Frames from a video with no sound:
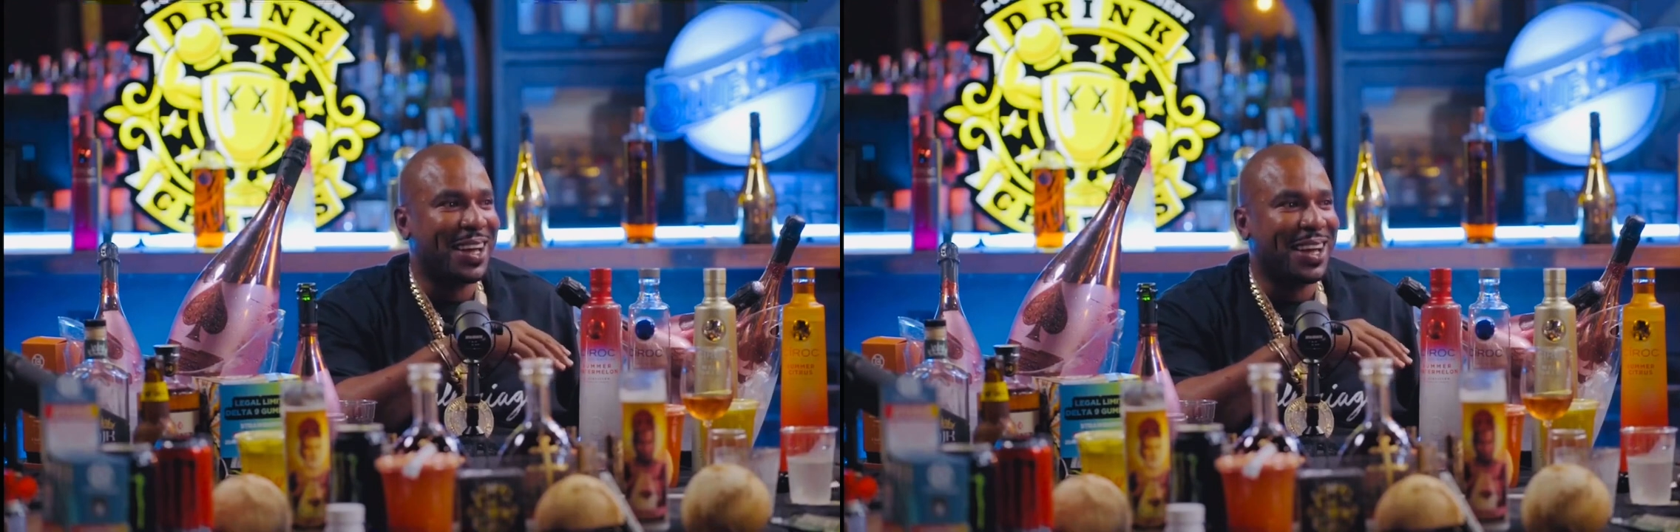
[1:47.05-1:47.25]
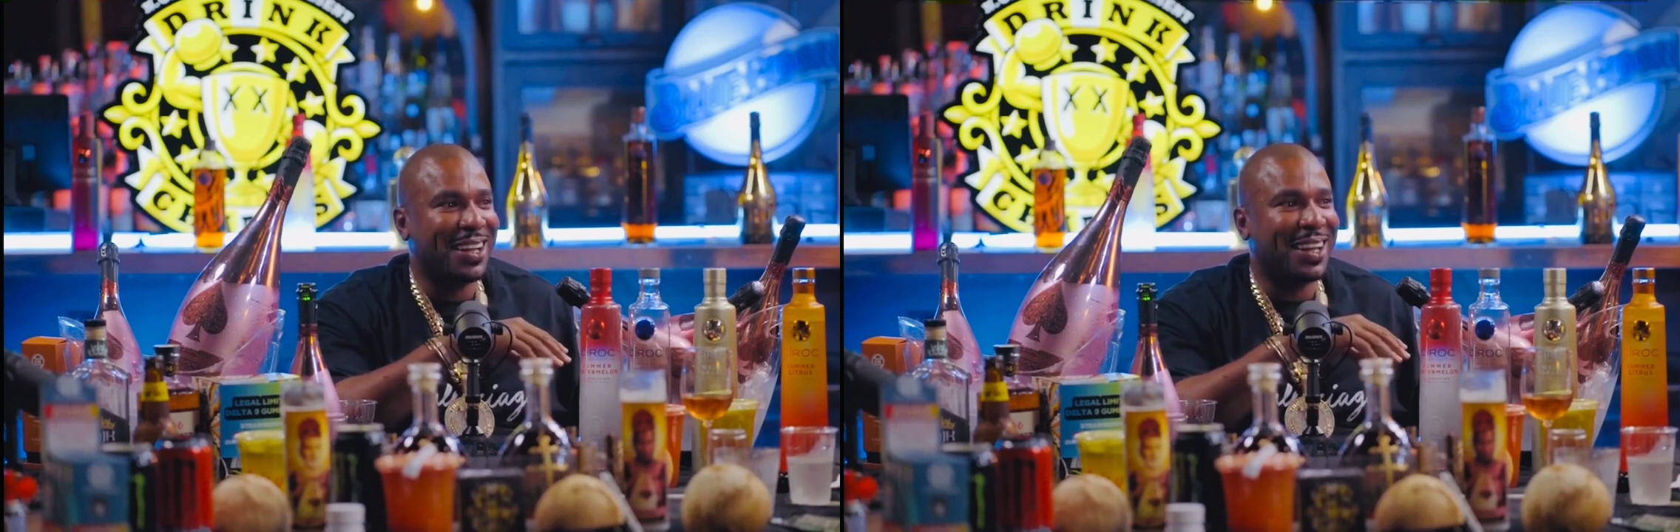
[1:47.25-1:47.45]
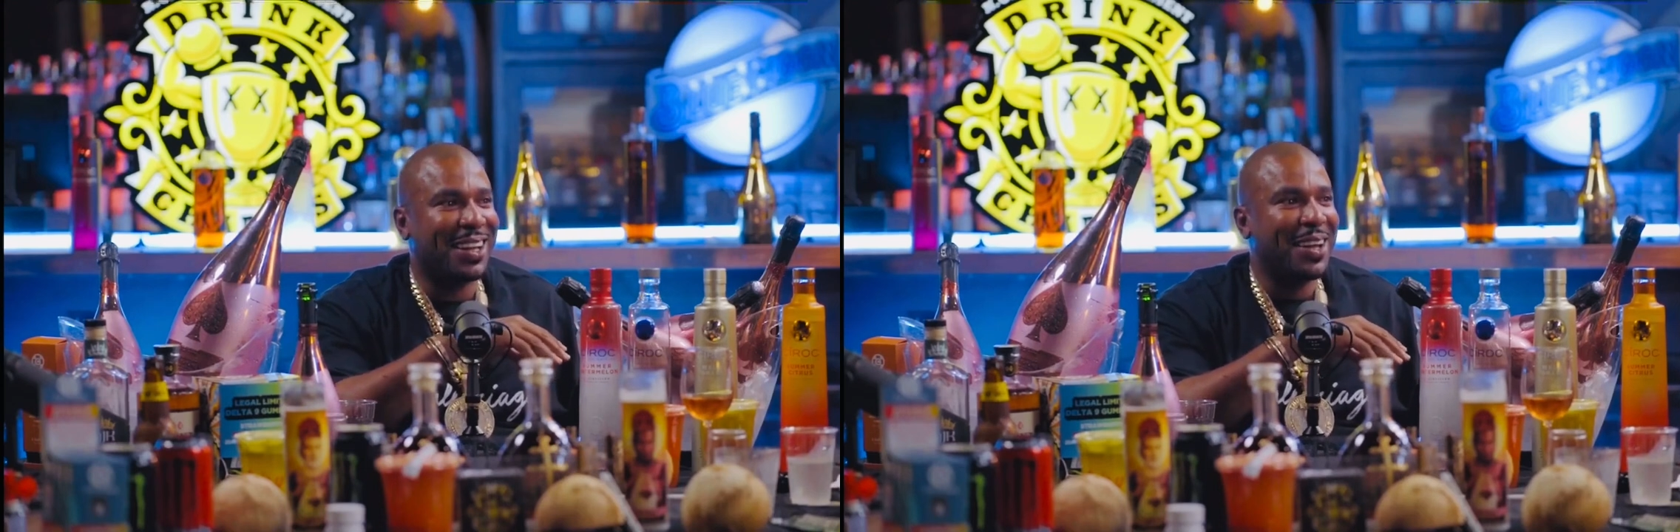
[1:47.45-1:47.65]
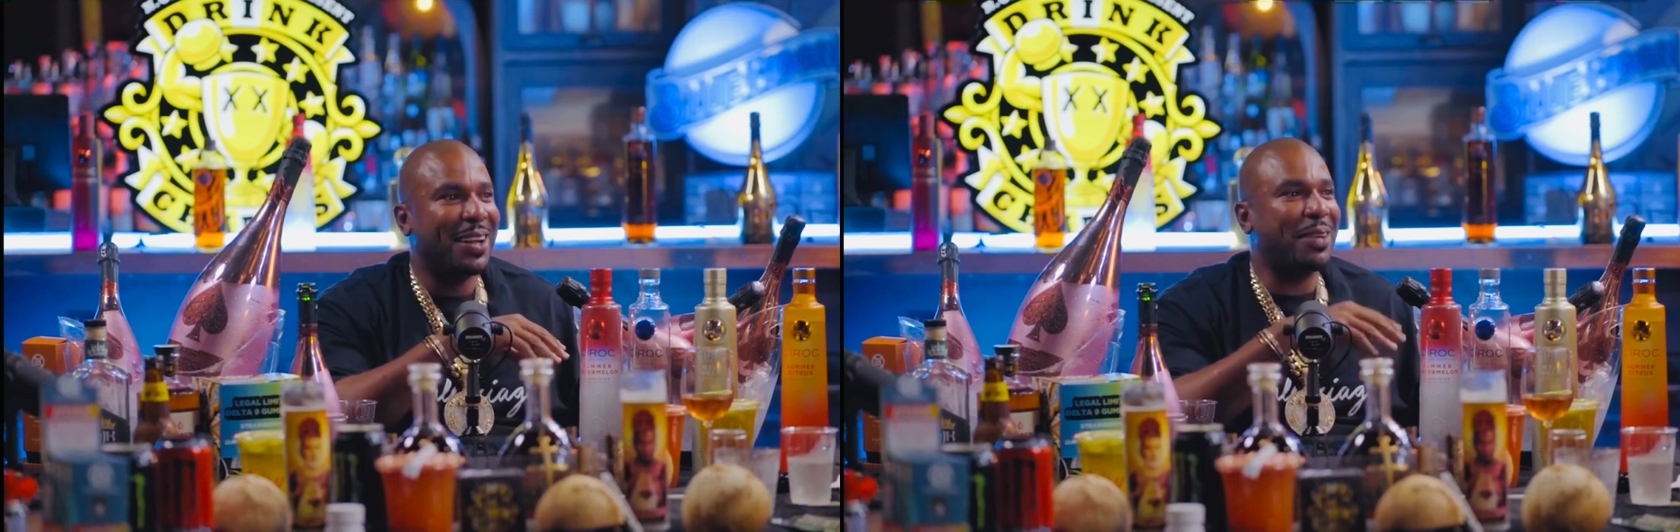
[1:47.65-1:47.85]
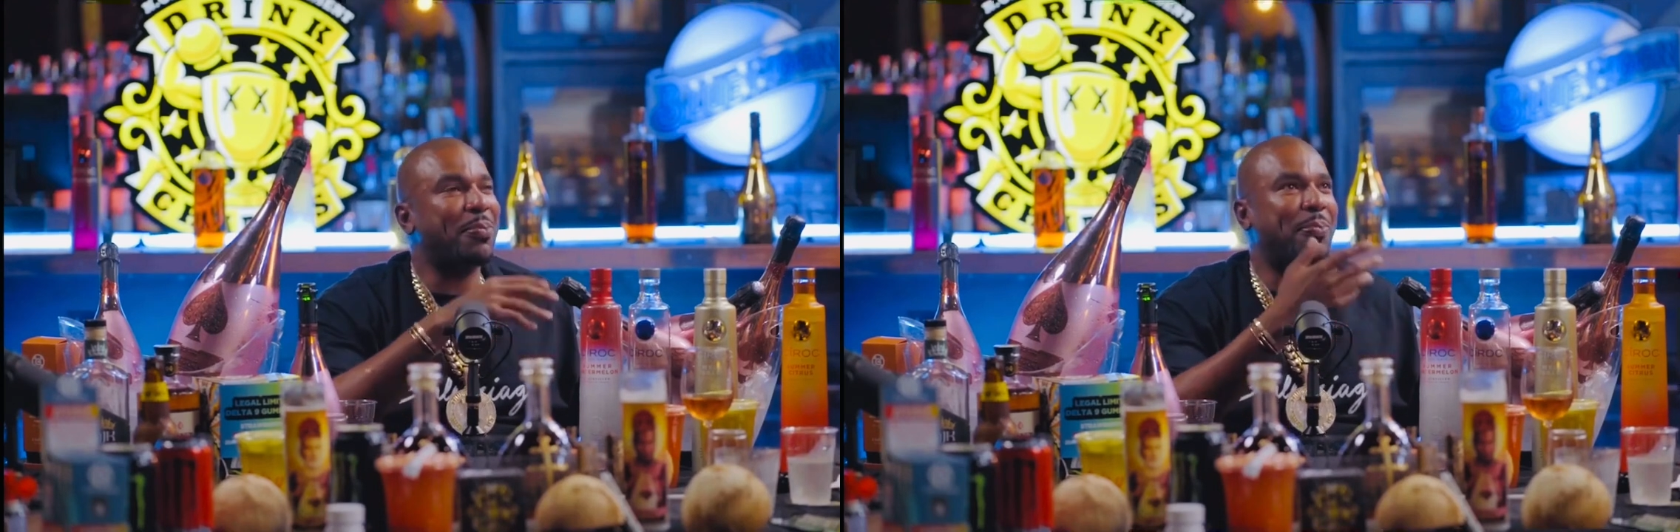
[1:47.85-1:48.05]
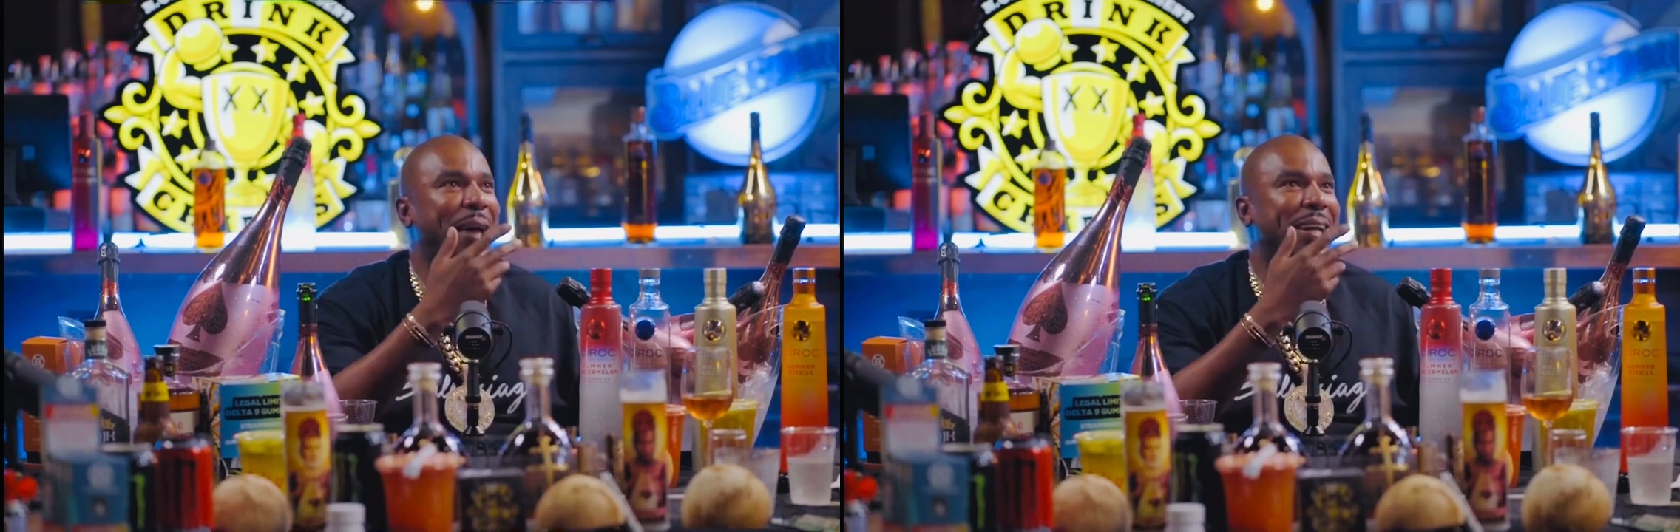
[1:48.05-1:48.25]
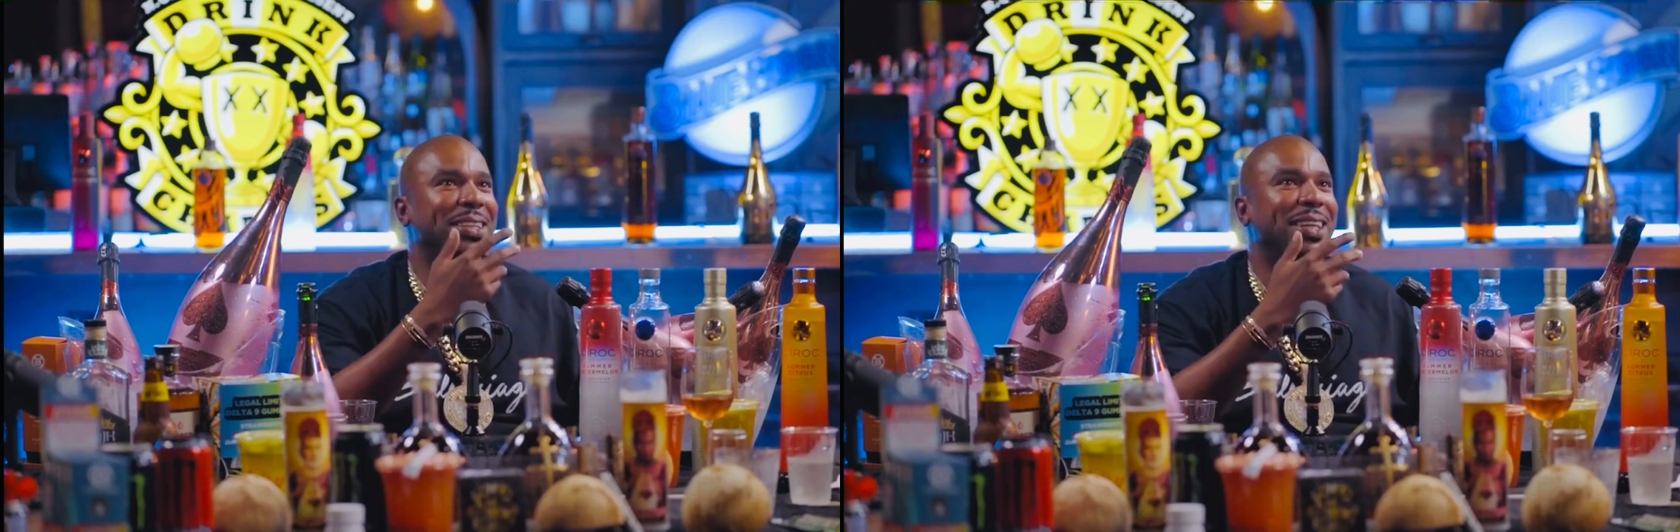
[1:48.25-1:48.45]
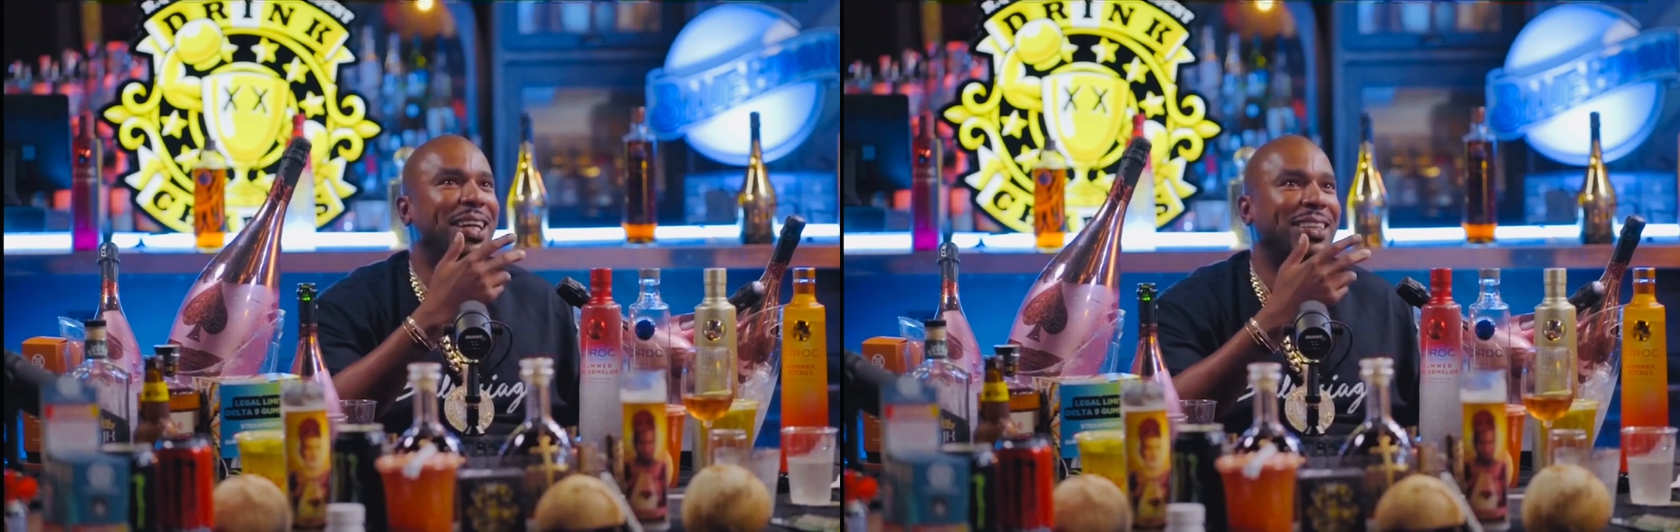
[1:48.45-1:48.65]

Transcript: Like, like back in the days,